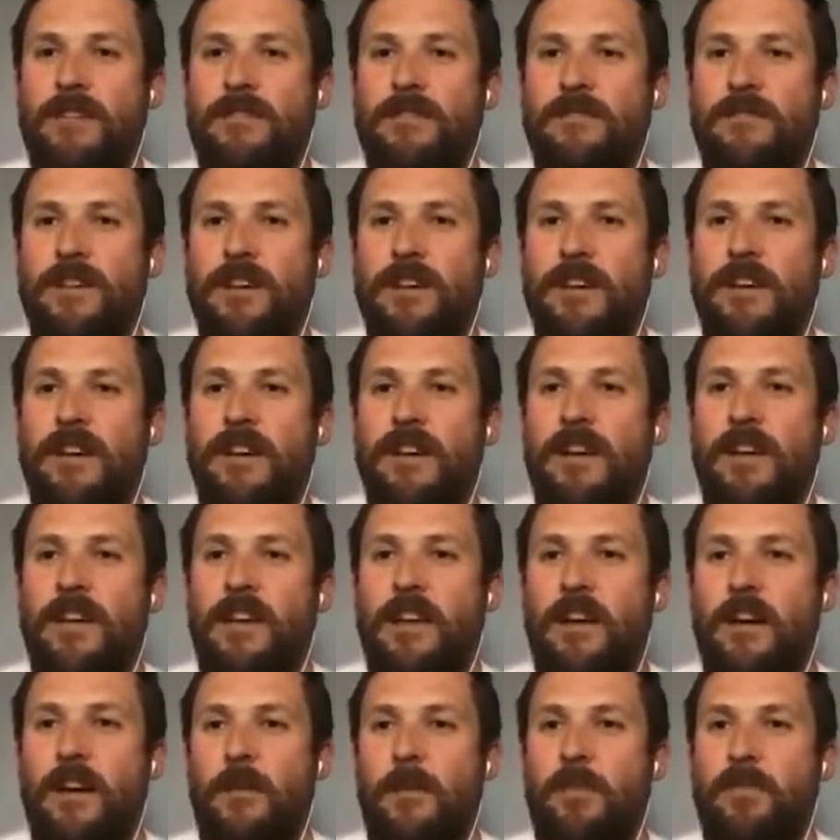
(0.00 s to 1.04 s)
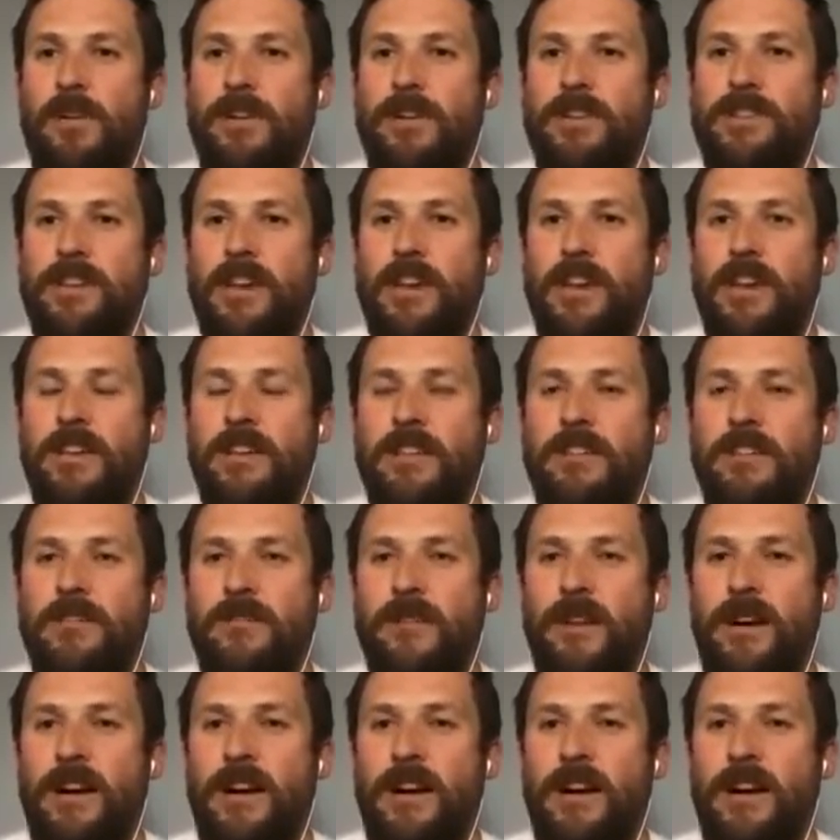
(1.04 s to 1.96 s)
and you know, I appreciate you